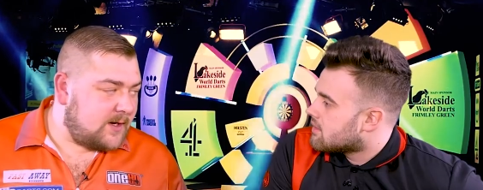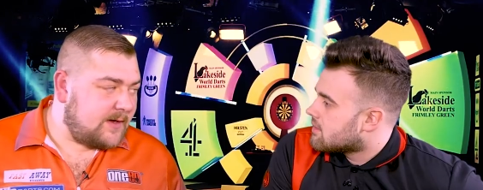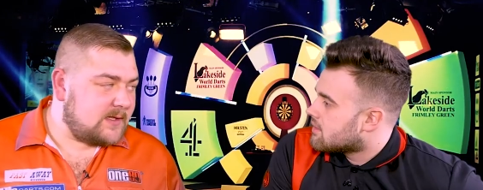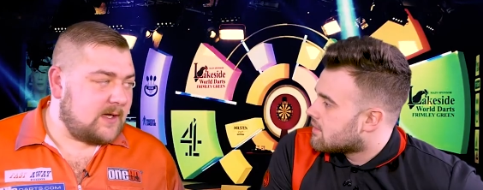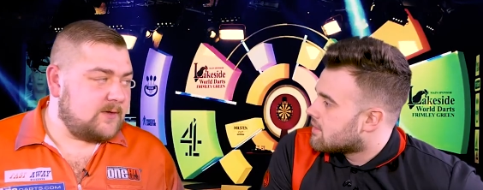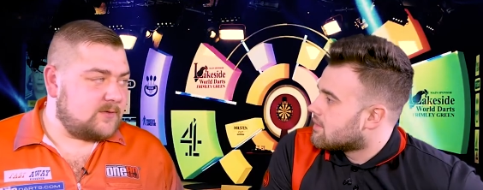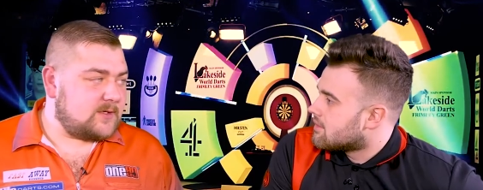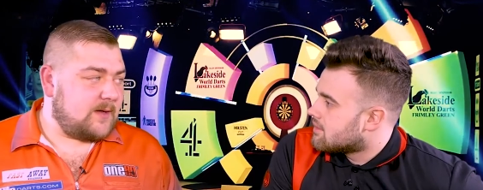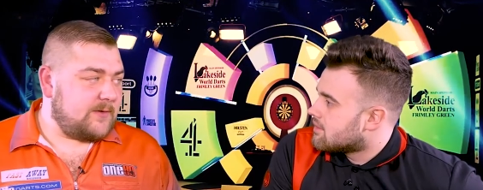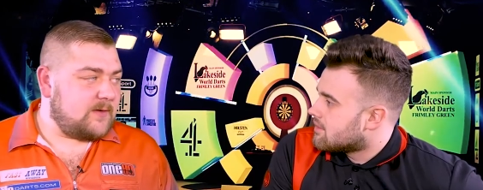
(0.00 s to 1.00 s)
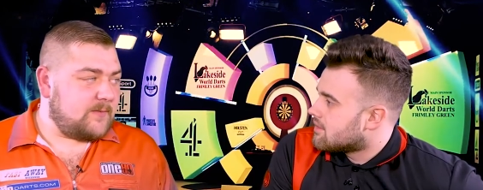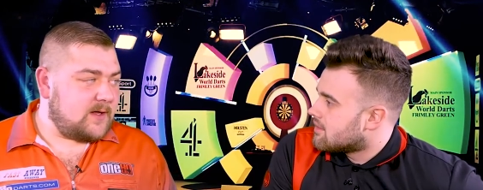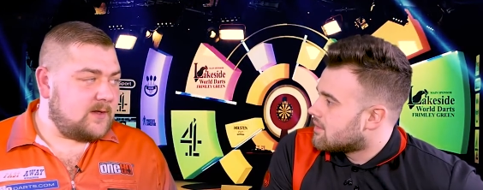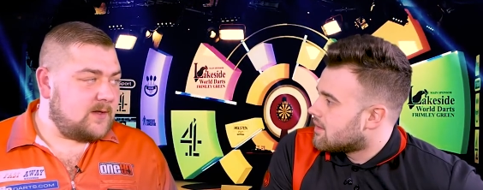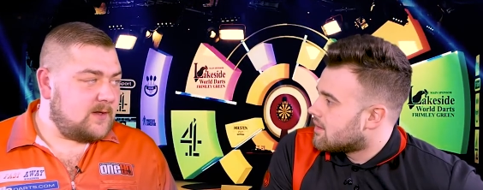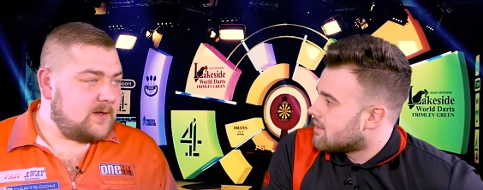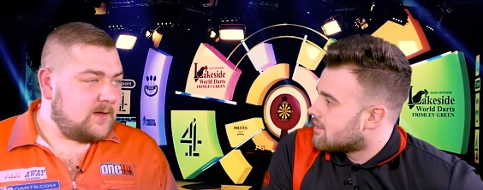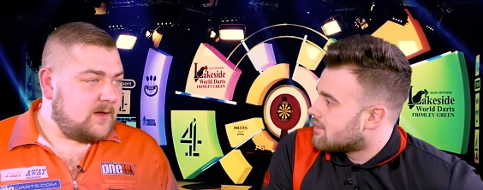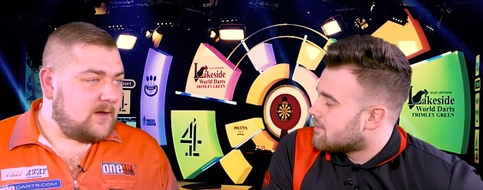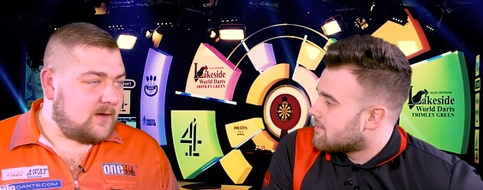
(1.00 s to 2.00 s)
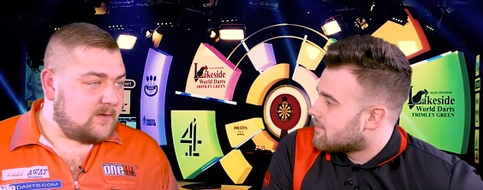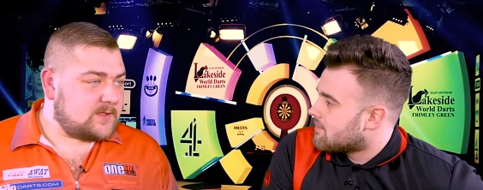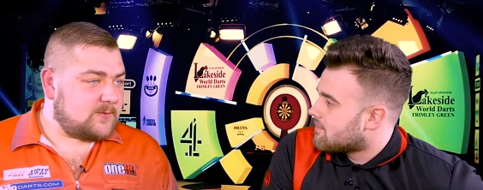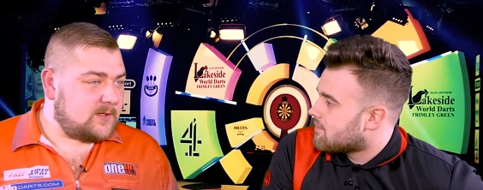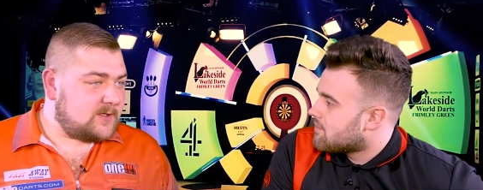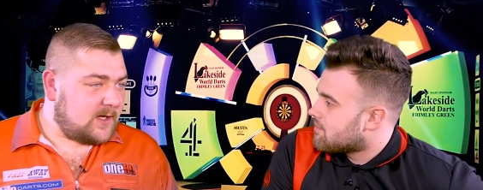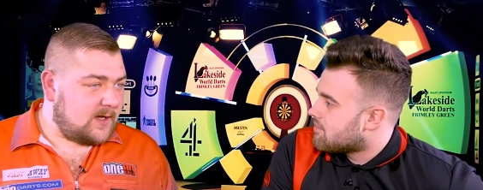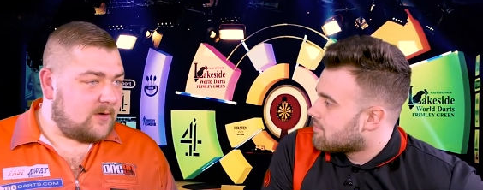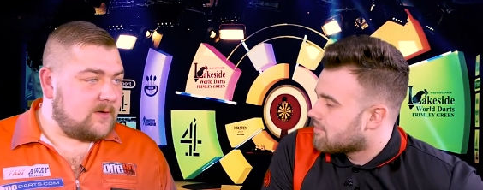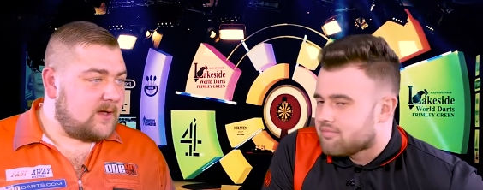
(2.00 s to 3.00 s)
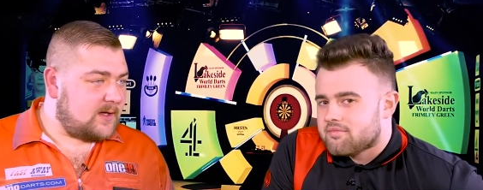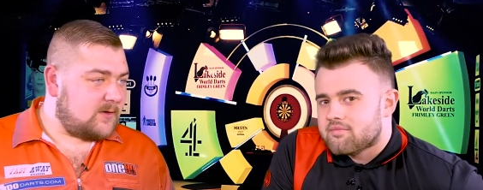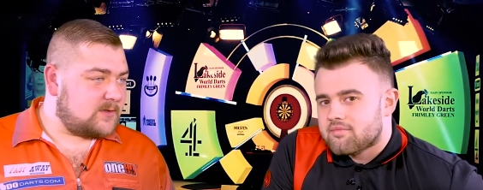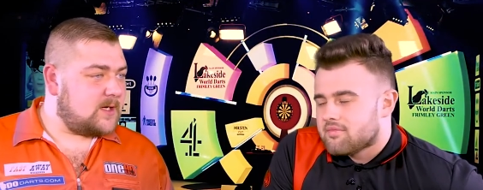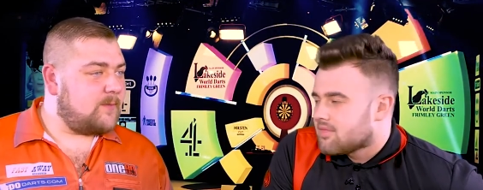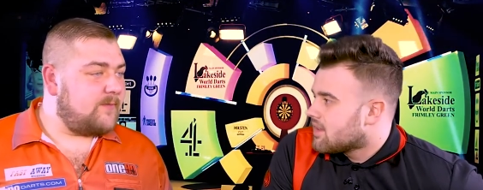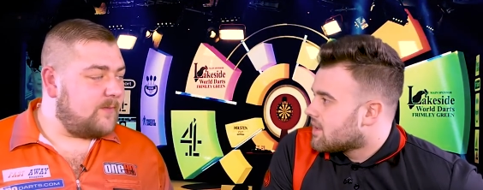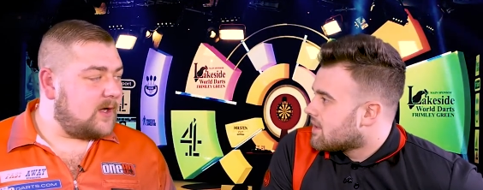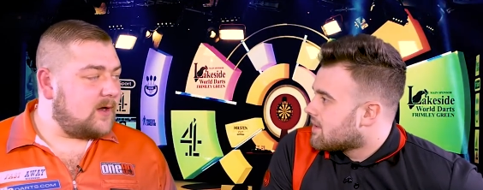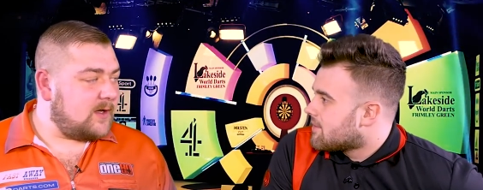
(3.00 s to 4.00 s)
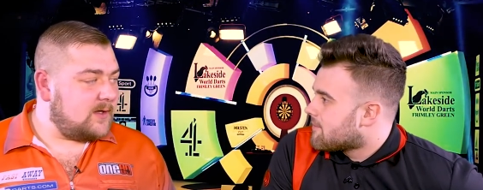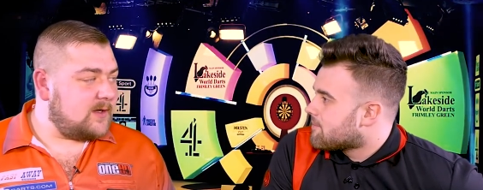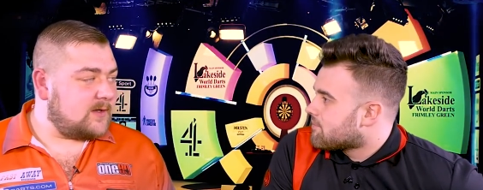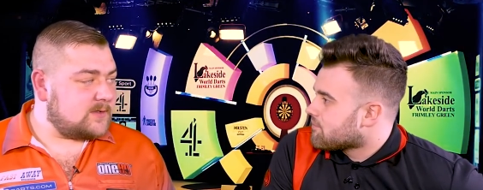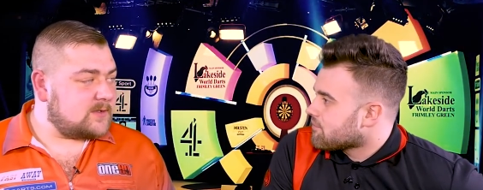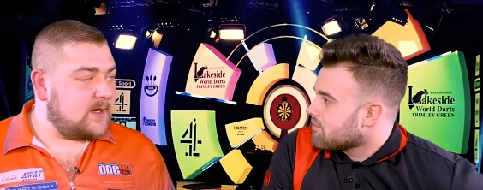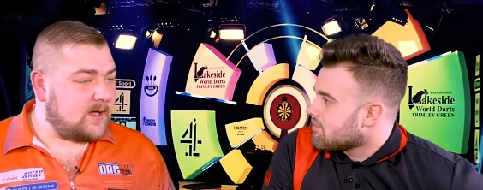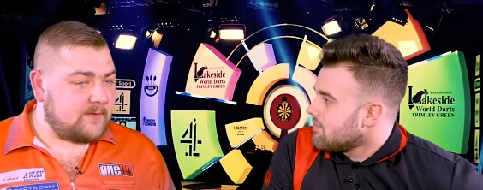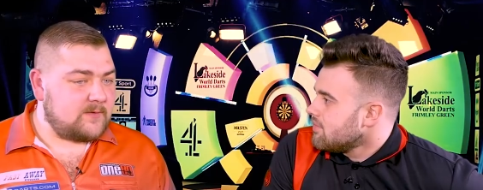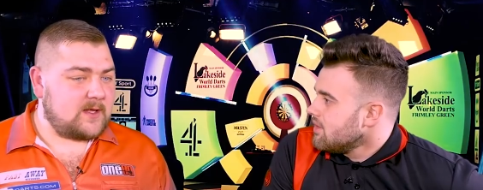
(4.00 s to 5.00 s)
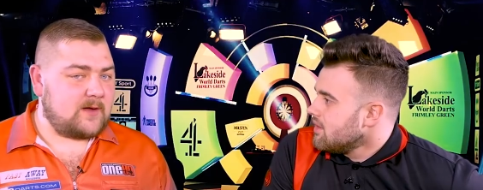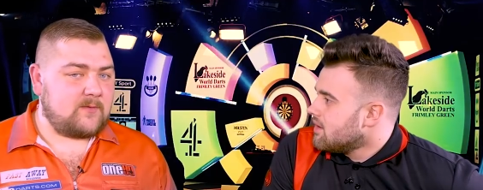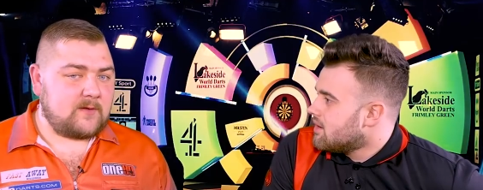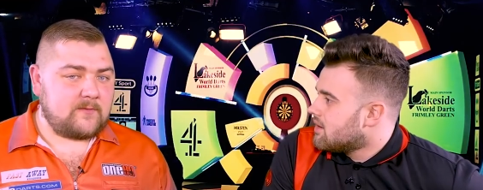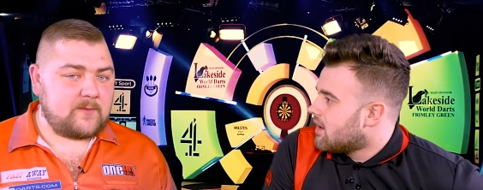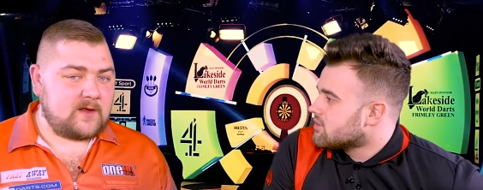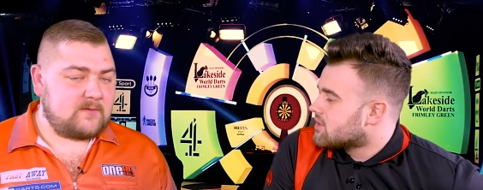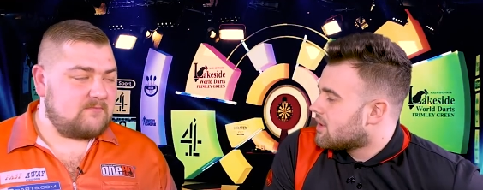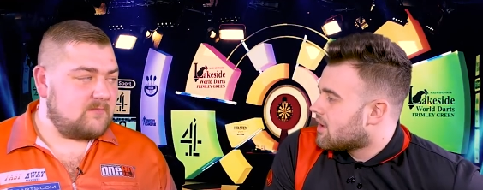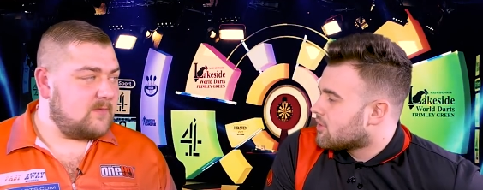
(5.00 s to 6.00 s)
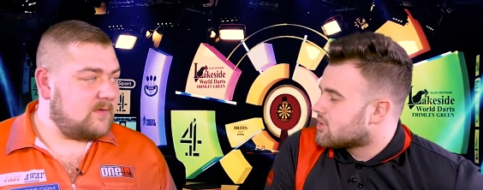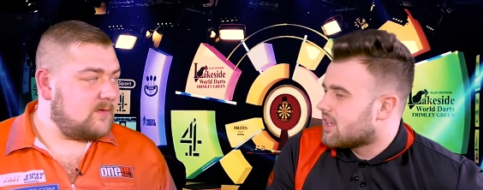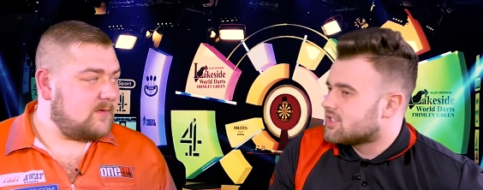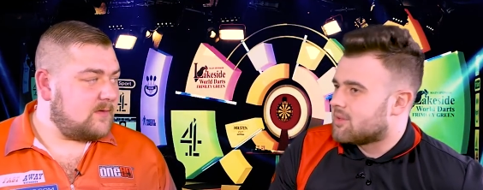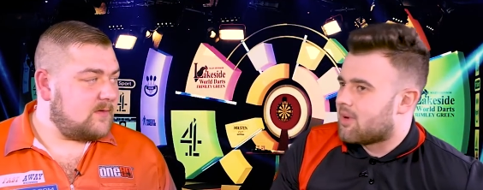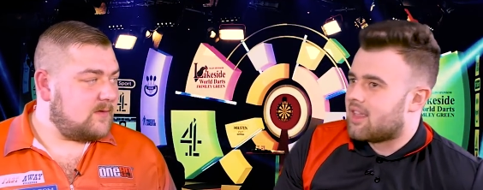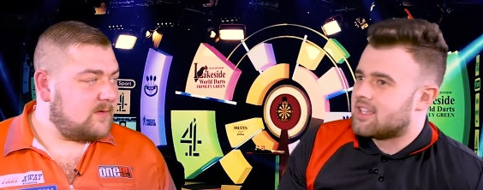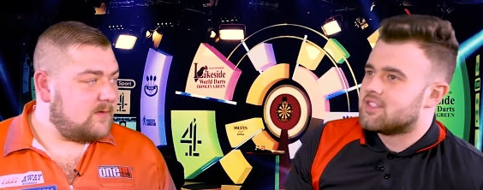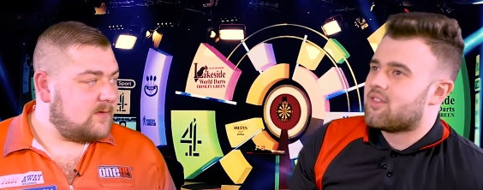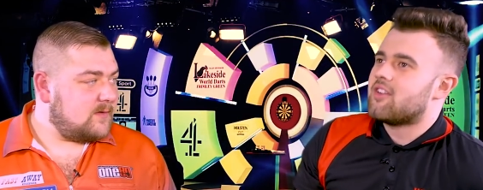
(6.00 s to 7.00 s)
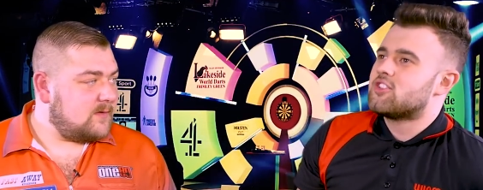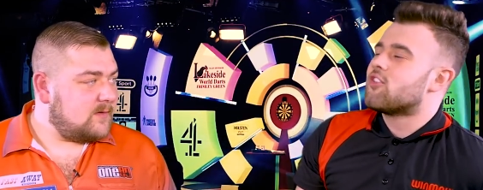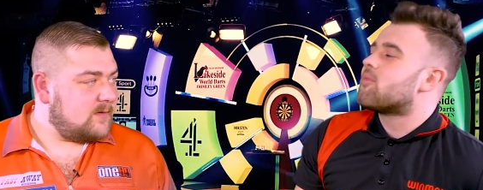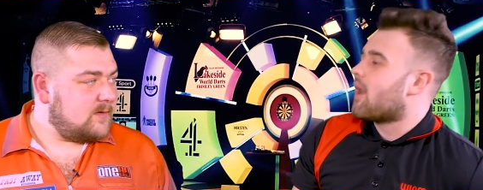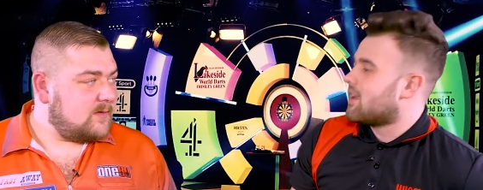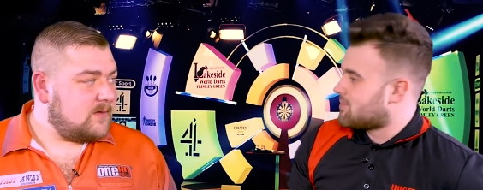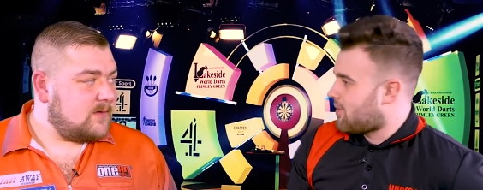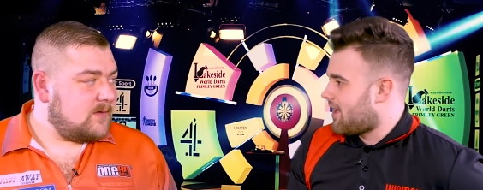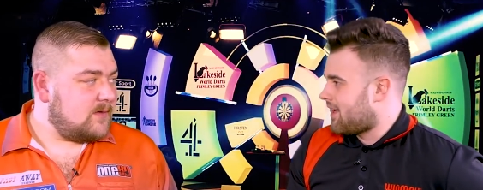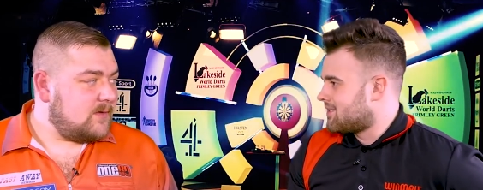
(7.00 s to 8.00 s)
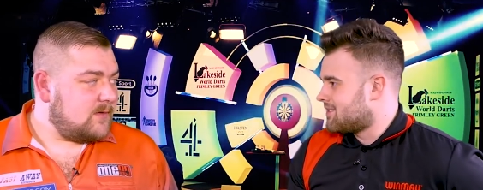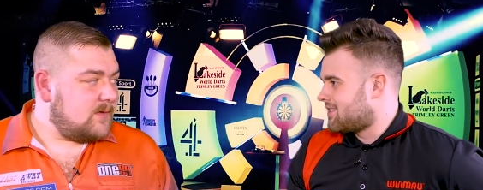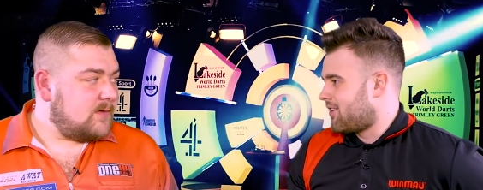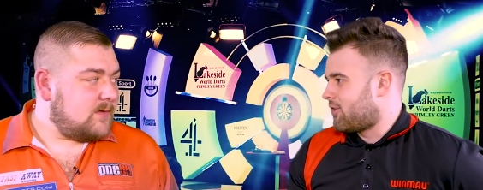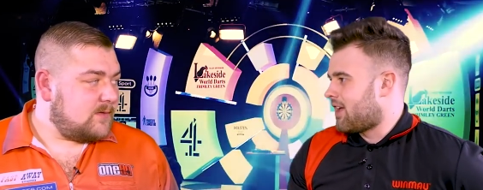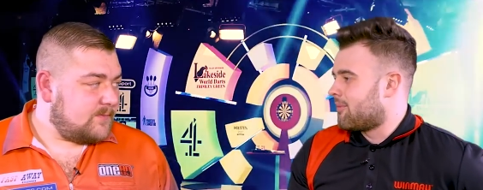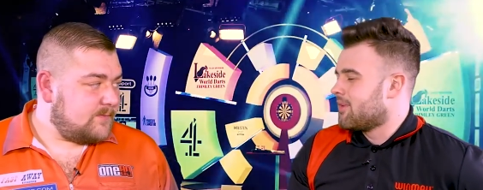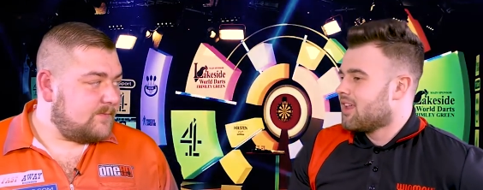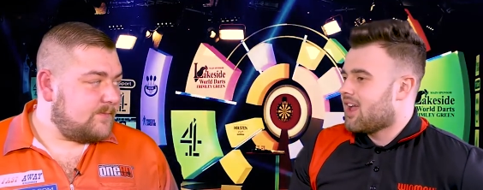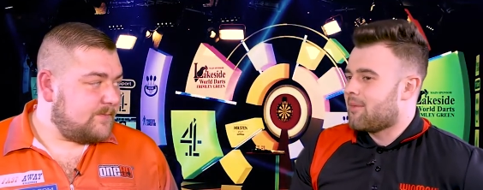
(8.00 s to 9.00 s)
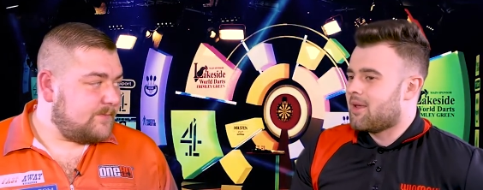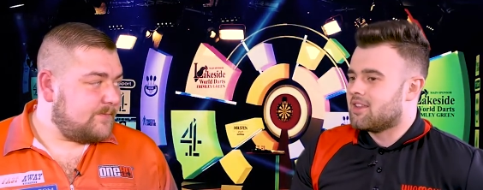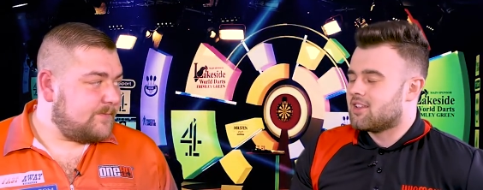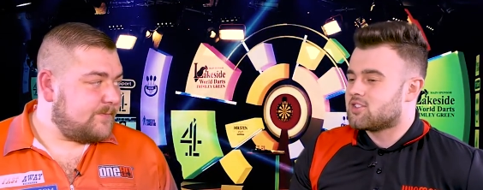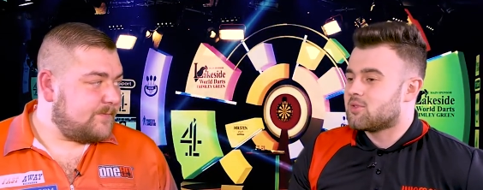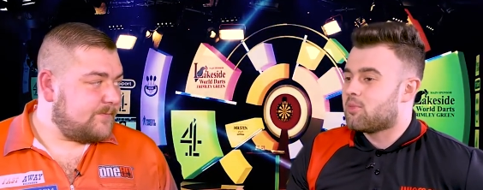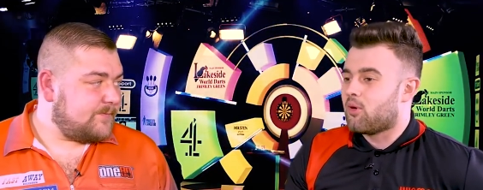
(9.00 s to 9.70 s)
Speaker 1: know how dangerous Cammy can be. Yeah. And I just wanted to get on there, get on top of him early and just get it over and done with. But
Speaker 2: I was going to ask you about that. He's a very tough player to play against, isn't he, old Cam? I mean, at some